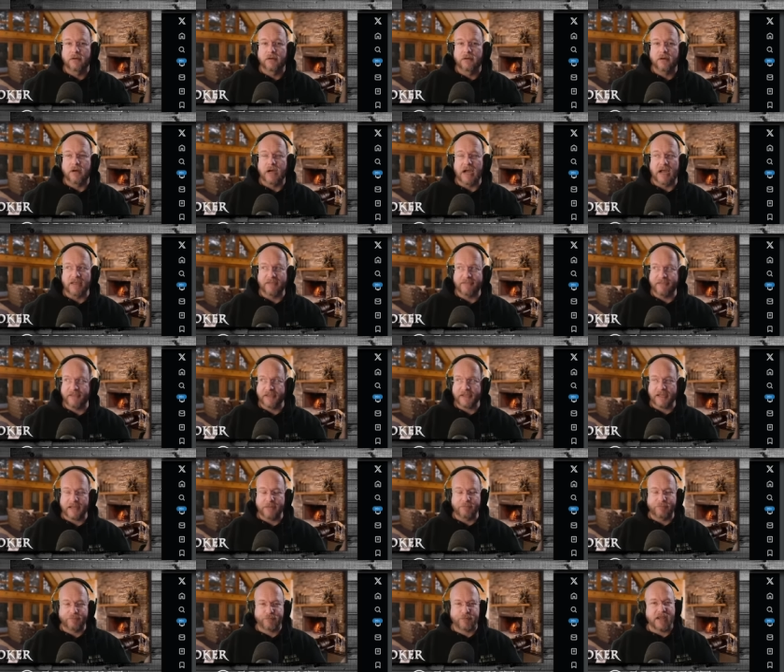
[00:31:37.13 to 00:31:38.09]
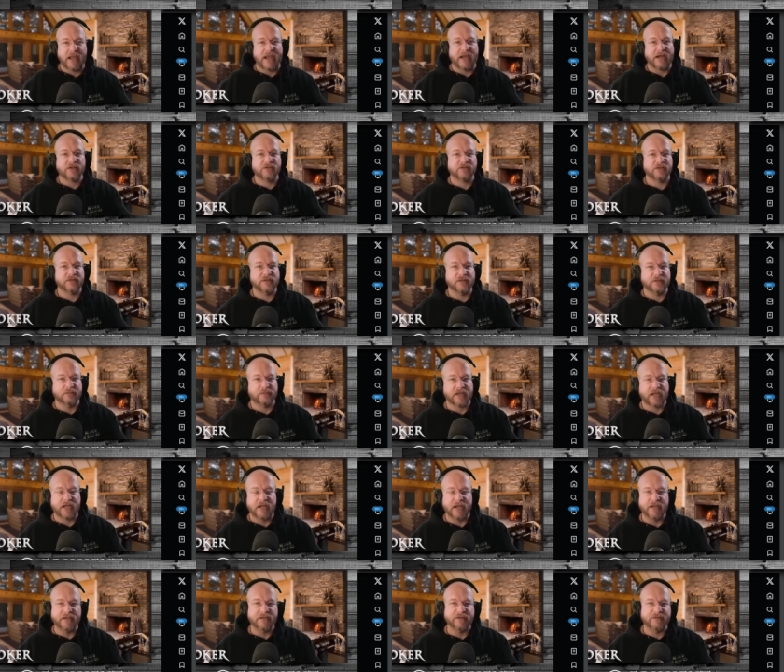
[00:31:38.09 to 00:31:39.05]
I think I'm actually
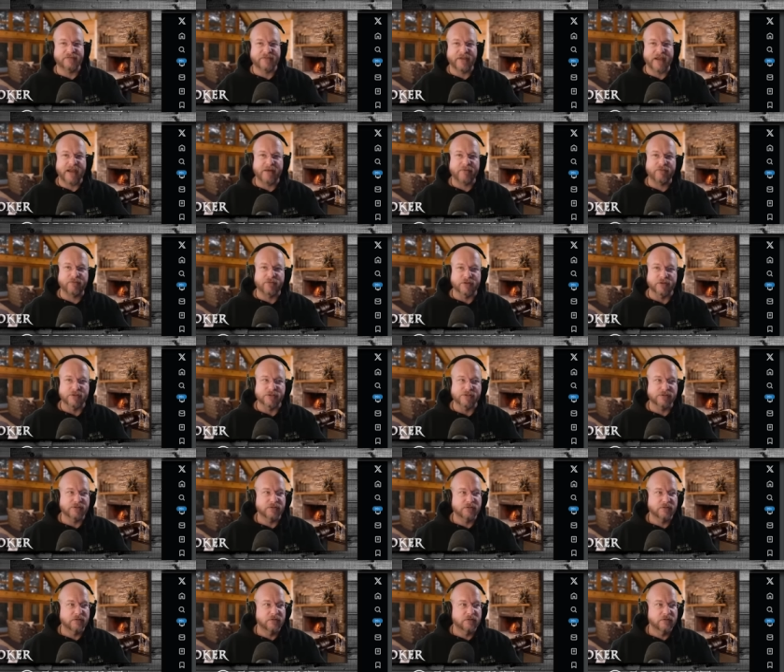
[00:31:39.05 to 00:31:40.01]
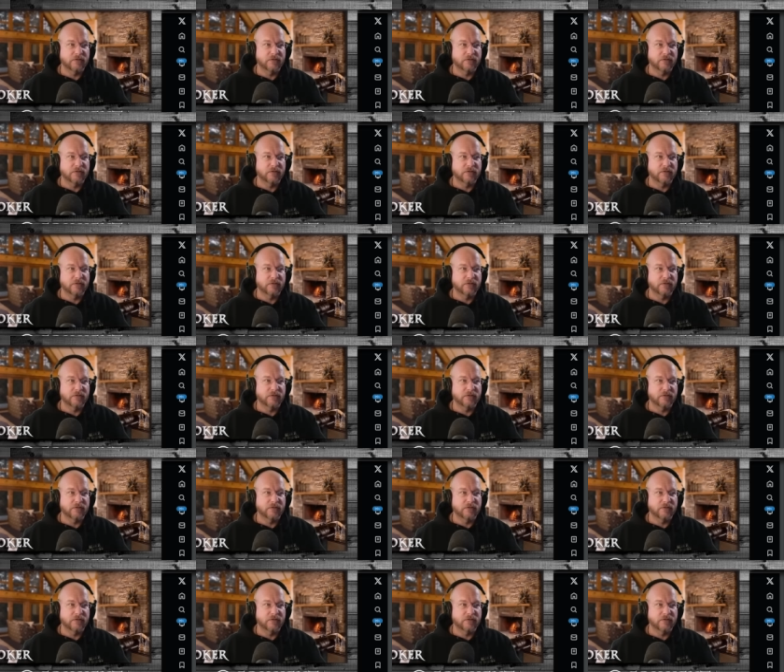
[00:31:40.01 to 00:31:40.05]
kind of average.